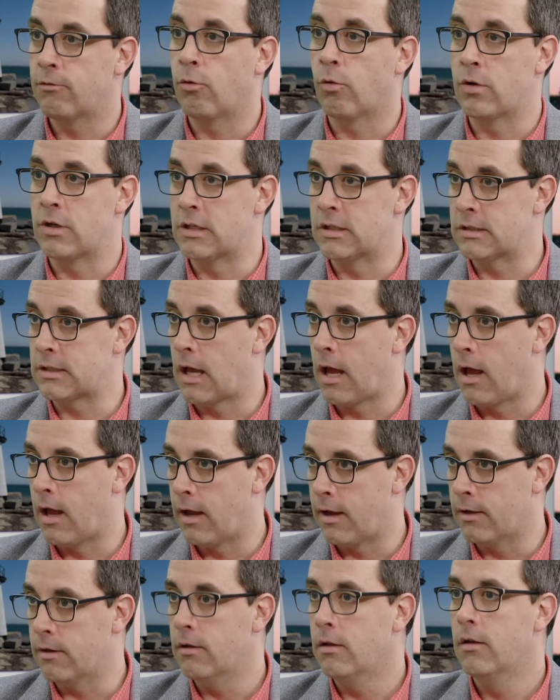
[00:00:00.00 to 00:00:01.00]
for
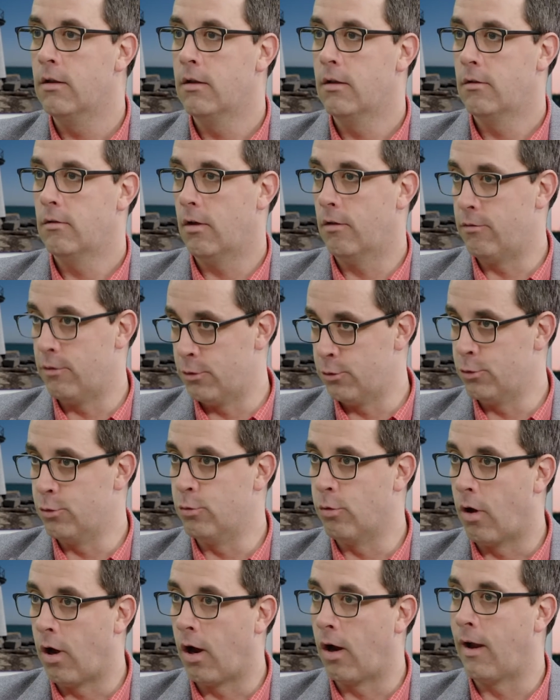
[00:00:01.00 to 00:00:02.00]
design of the
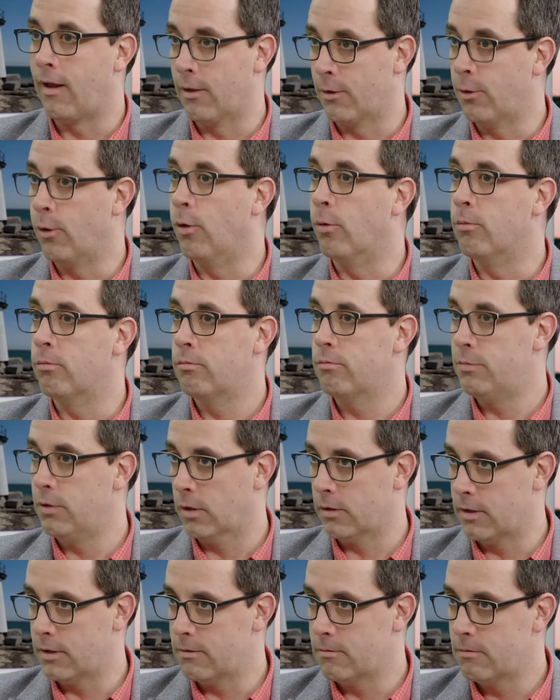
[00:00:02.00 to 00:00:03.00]
new our island home
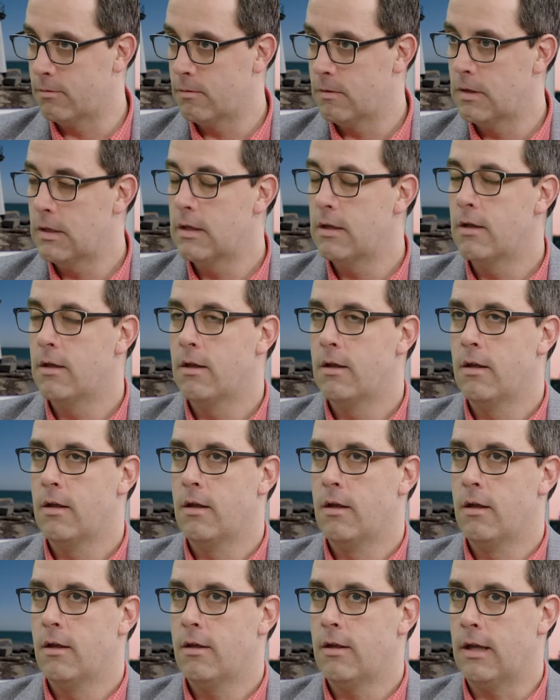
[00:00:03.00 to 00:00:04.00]
building. Mm-hmm.
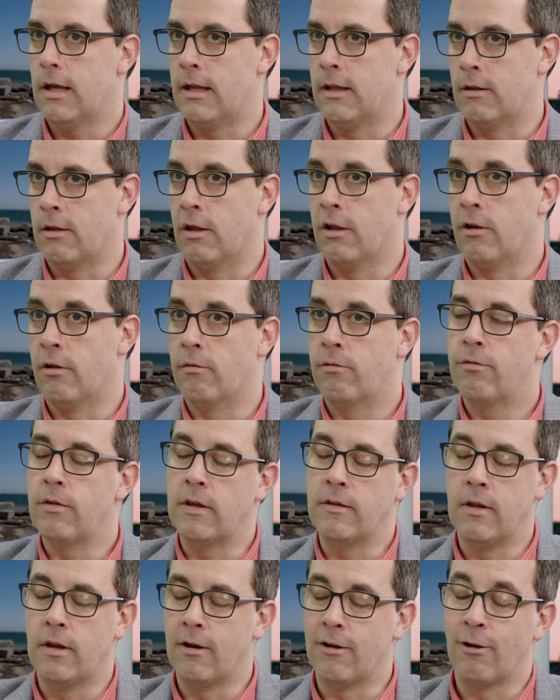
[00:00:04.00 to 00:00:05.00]
And, and,
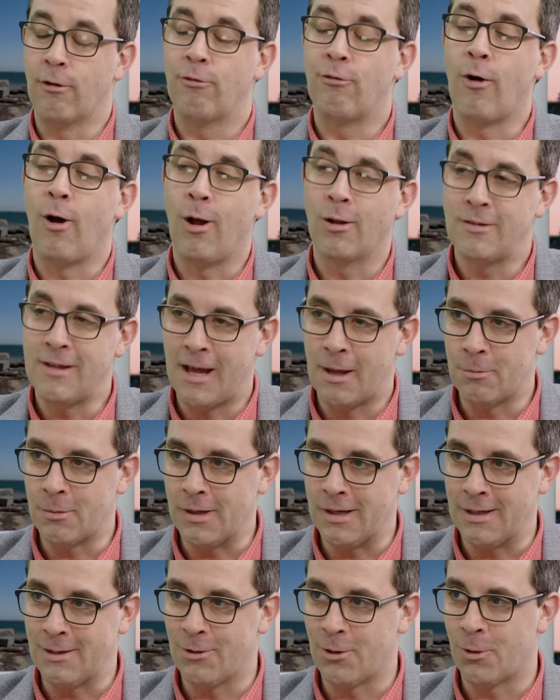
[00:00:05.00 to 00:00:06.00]
and then in a fall town
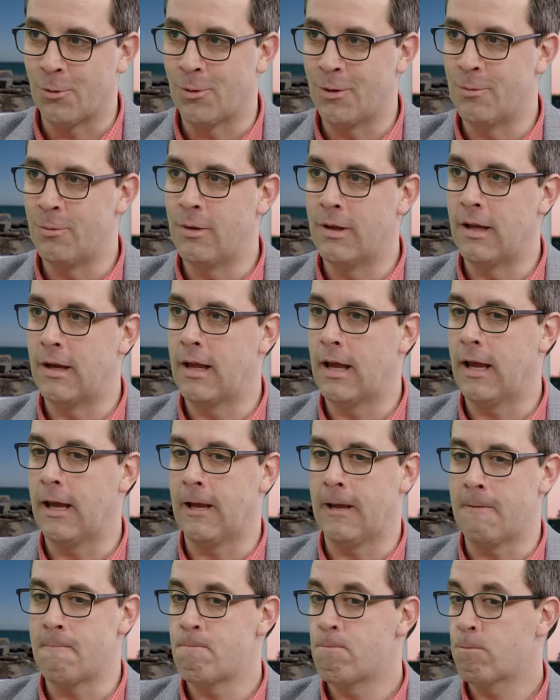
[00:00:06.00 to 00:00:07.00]
meeting, there would have been
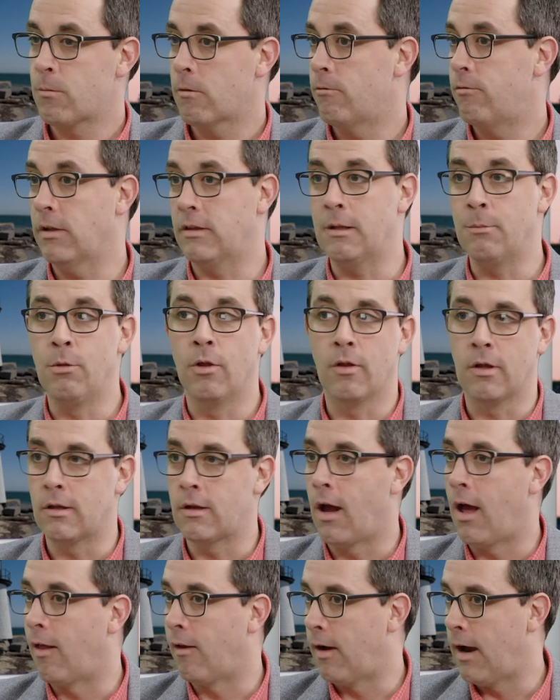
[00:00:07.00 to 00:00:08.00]
a $50 million
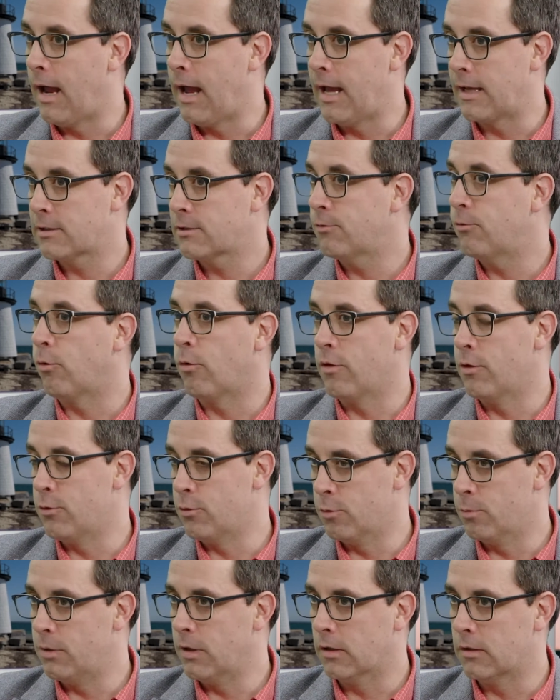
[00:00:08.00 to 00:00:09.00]
ask for the
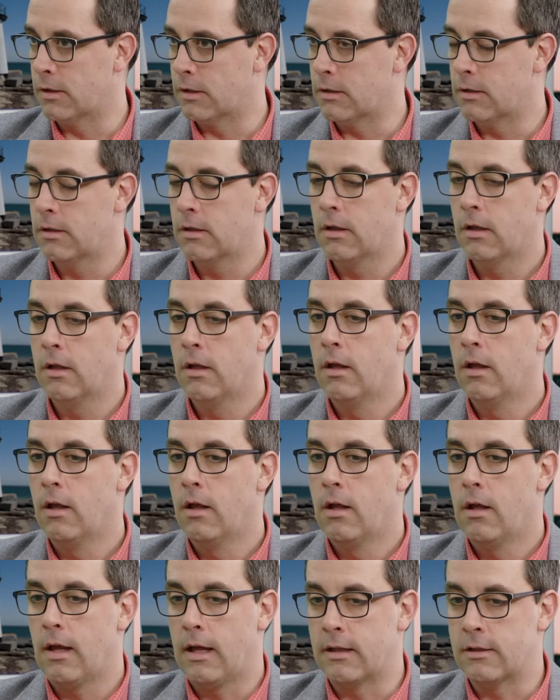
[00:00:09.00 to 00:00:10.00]
new building.
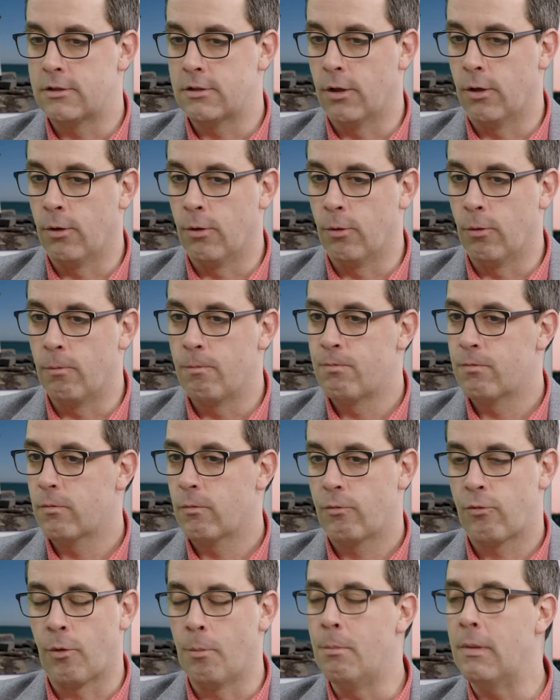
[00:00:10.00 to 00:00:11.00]
And so,
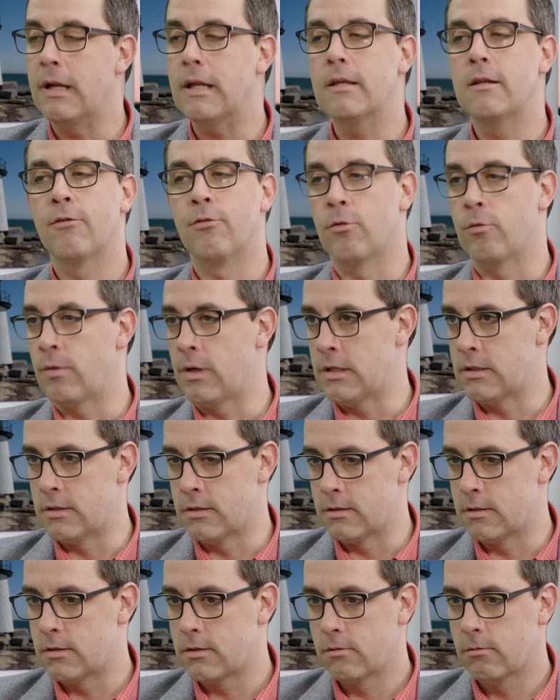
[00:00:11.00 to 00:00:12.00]
for many different
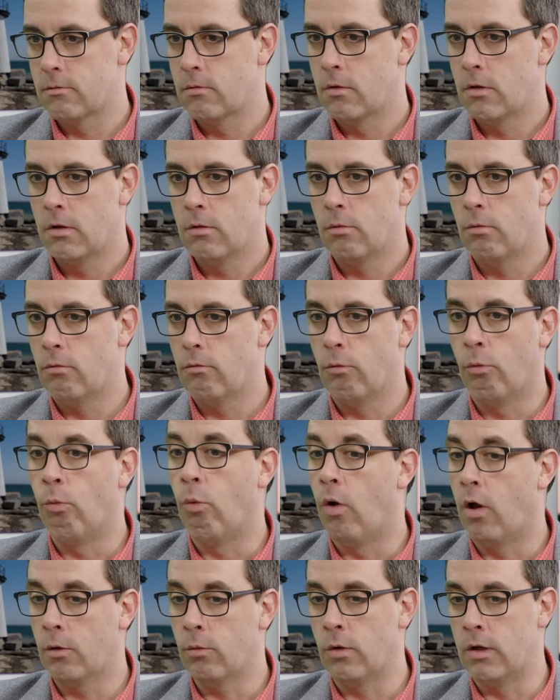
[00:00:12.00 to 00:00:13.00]
reasons,
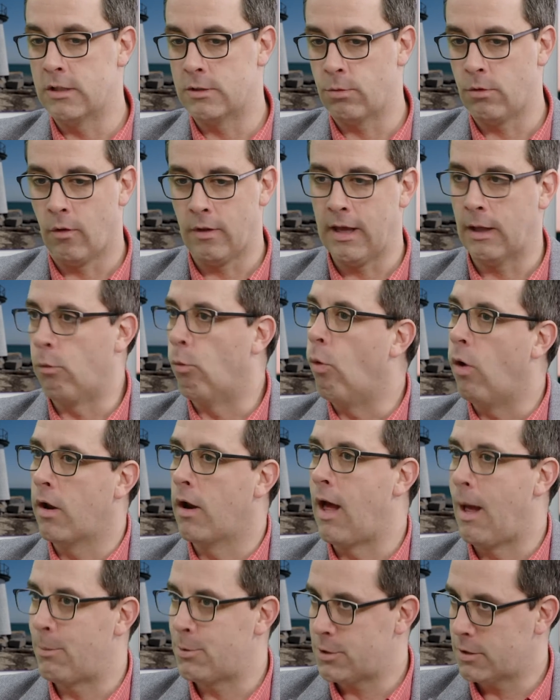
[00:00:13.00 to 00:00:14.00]
one was we only had one
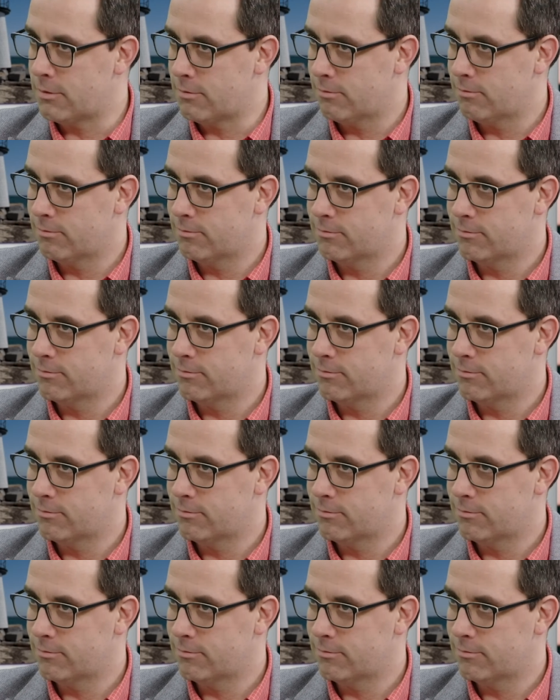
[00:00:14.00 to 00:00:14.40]
option